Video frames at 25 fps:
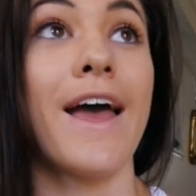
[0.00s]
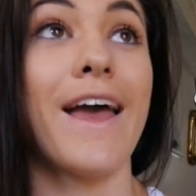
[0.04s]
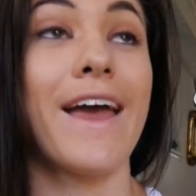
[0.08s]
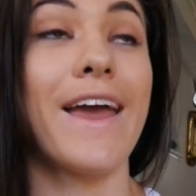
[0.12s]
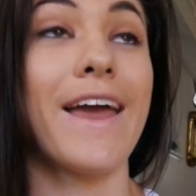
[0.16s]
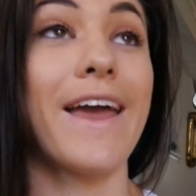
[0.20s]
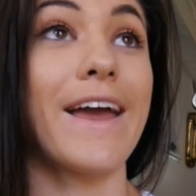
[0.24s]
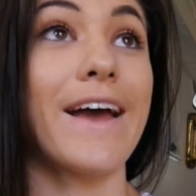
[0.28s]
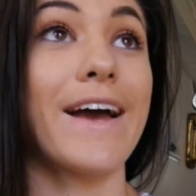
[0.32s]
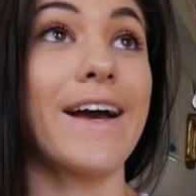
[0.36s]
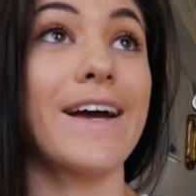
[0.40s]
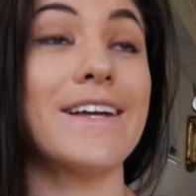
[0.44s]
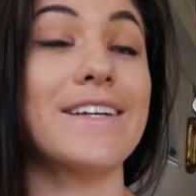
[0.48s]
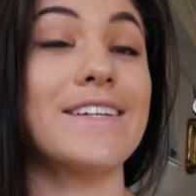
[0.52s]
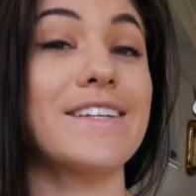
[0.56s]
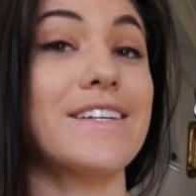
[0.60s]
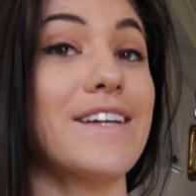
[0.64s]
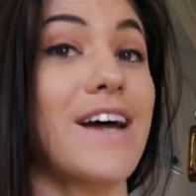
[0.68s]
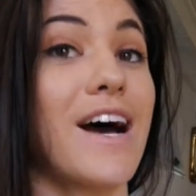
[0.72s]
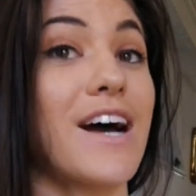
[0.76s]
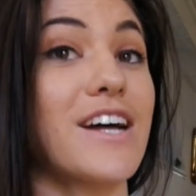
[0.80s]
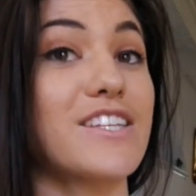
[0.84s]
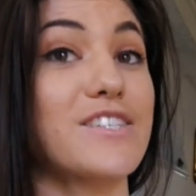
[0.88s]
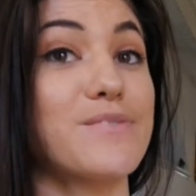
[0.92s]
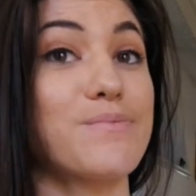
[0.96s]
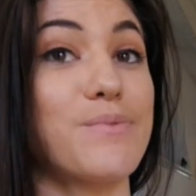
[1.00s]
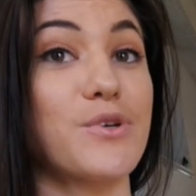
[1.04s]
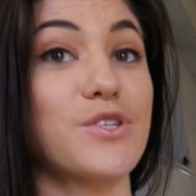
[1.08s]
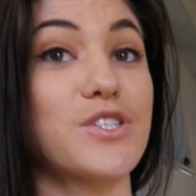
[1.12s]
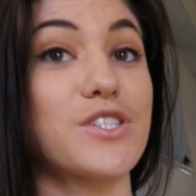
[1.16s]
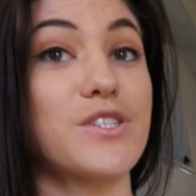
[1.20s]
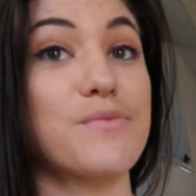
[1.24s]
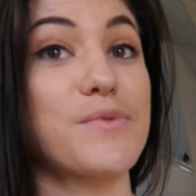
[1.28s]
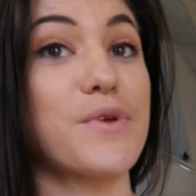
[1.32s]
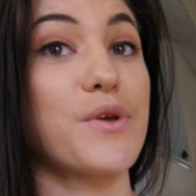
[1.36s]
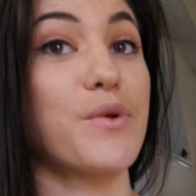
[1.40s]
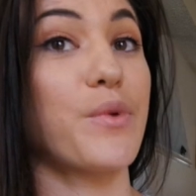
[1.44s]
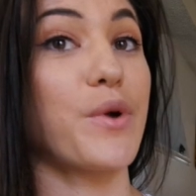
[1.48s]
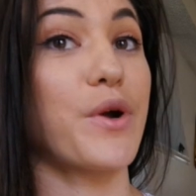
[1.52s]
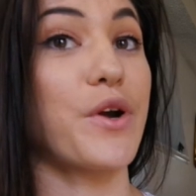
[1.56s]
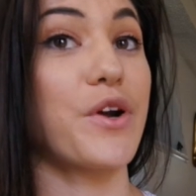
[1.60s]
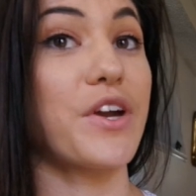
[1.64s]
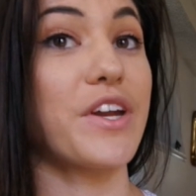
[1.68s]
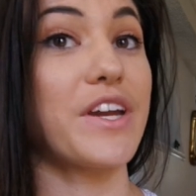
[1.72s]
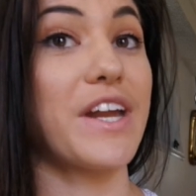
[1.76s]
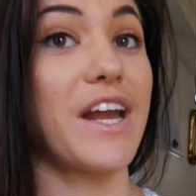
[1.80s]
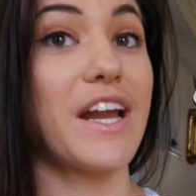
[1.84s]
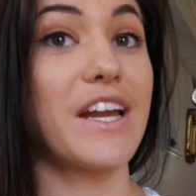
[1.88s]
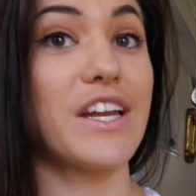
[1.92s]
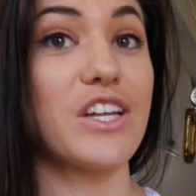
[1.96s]
and not supposed to be
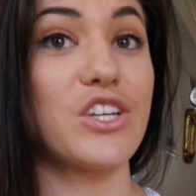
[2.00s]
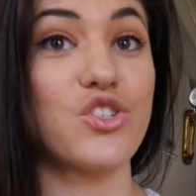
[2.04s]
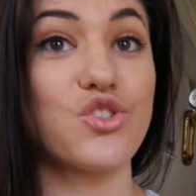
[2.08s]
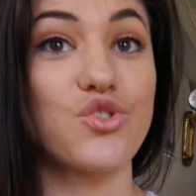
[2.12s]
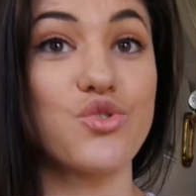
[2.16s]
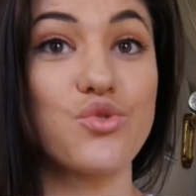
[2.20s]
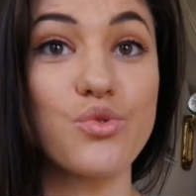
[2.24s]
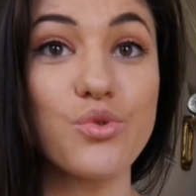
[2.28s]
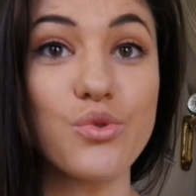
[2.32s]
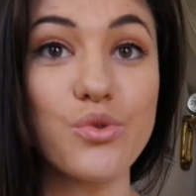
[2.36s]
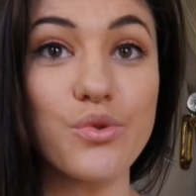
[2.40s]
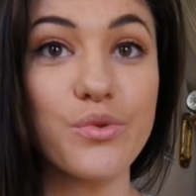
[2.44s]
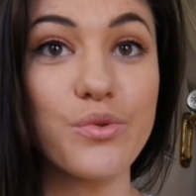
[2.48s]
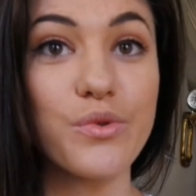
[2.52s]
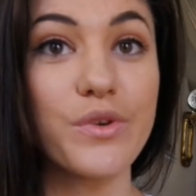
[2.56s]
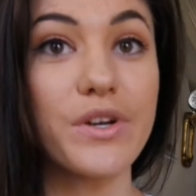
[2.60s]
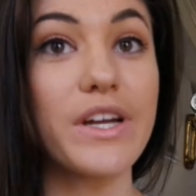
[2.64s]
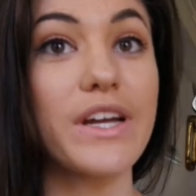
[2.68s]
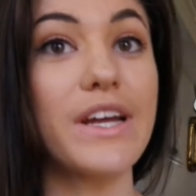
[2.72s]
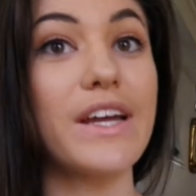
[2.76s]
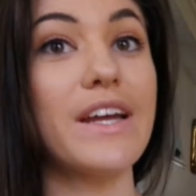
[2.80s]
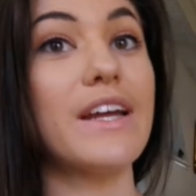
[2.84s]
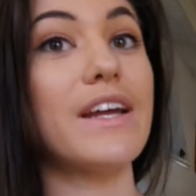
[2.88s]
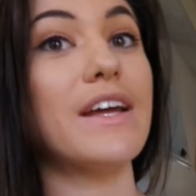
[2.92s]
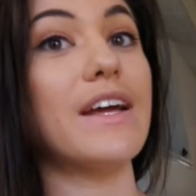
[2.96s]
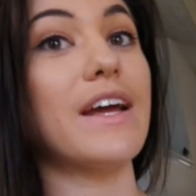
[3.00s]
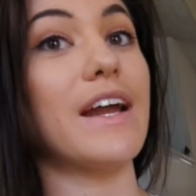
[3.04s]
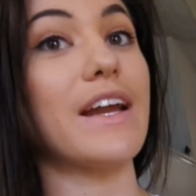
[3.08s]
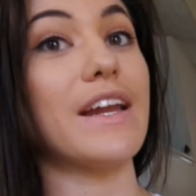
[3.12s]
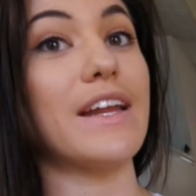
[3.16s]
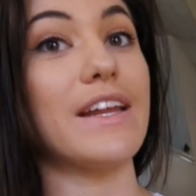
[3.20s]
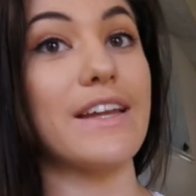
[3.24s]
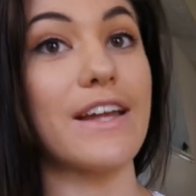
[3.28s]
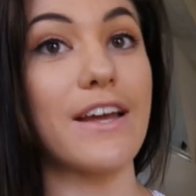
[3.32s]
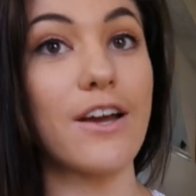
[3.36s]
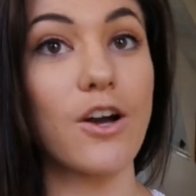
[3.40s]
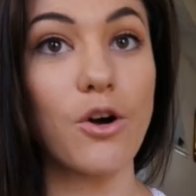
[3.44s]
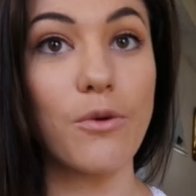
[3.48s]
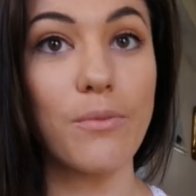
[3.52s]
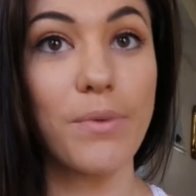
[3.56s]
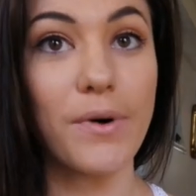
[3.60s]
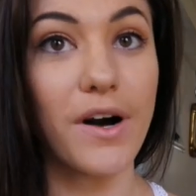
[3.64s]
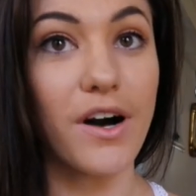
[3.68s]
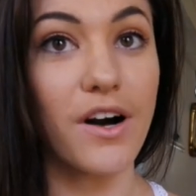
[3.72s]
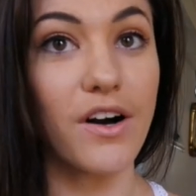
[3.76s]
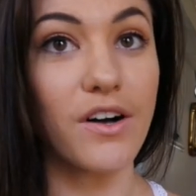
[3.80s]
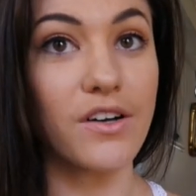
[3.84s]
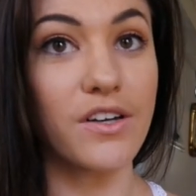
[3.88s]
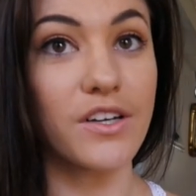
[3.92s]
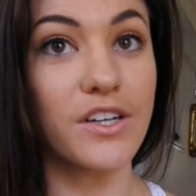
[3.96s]
wearing any jewelry, any nail
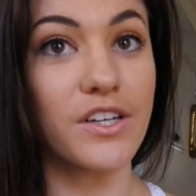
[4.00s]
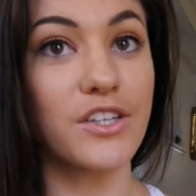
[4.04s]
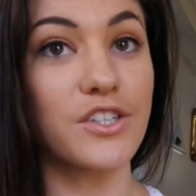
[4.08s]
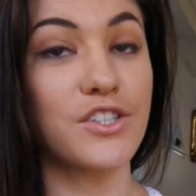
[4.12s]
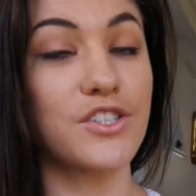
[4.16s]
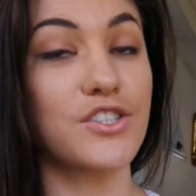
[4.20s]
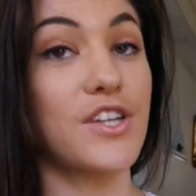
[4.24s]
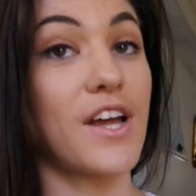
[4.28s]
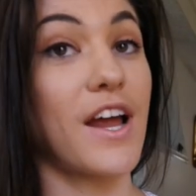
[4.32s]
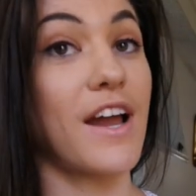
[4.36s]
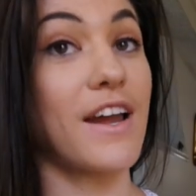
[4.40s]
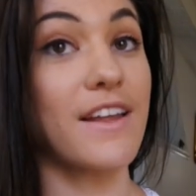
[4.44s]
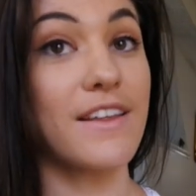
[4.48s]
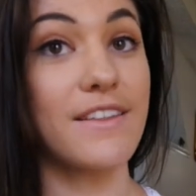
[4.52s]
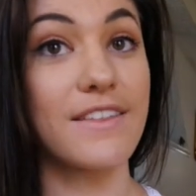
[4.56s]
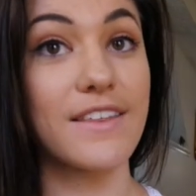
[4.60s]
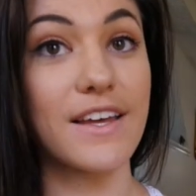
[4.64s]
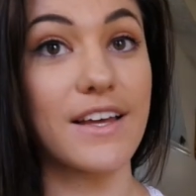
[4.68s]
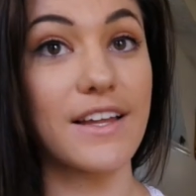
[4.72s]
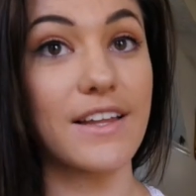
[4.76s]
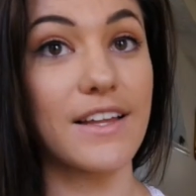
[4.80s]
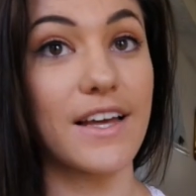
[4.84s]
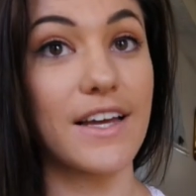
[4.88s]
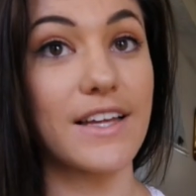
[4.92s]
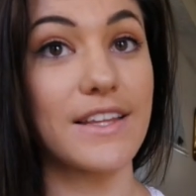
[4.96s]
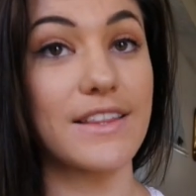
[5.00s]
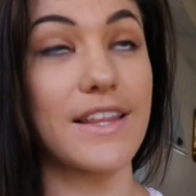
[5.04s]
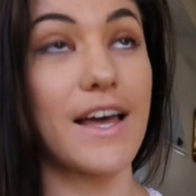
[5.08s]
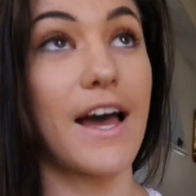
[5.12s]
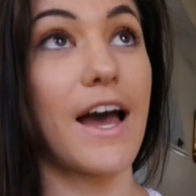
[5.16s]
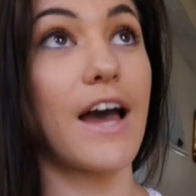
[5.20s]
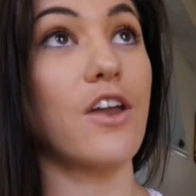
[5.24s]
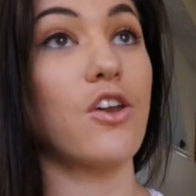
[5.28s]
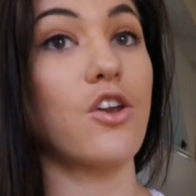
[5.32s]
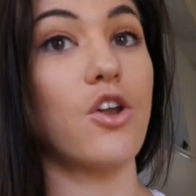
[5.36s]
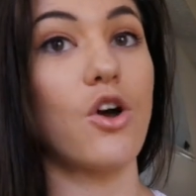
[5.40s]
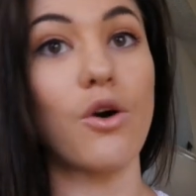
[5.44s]
polish, anything like that.